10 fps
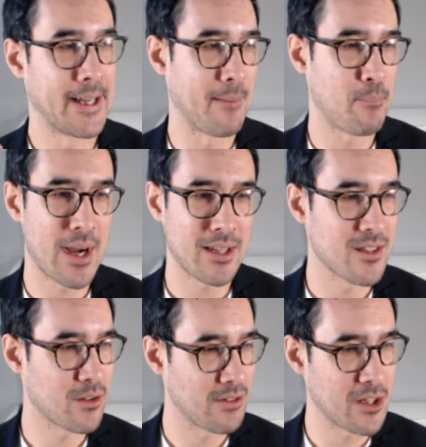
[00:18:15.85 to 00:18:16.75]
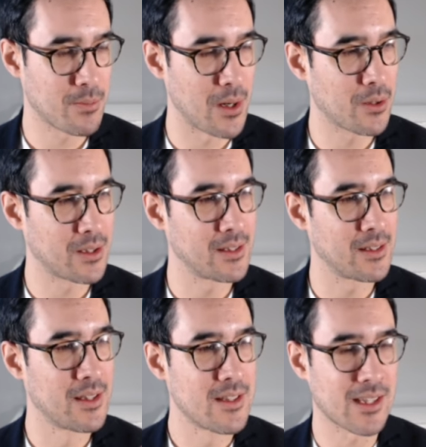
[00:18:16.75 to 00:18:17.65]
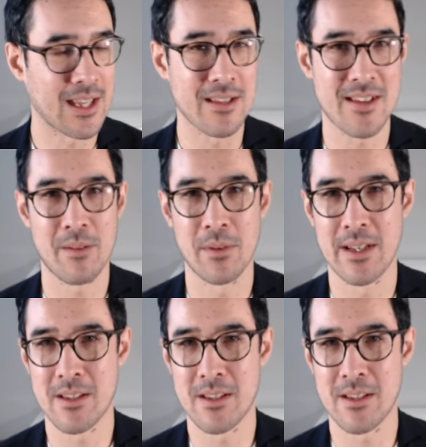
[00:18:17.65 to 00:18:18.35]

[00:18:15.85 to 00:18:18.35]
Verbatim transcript: Biden's already spoken to King Salman,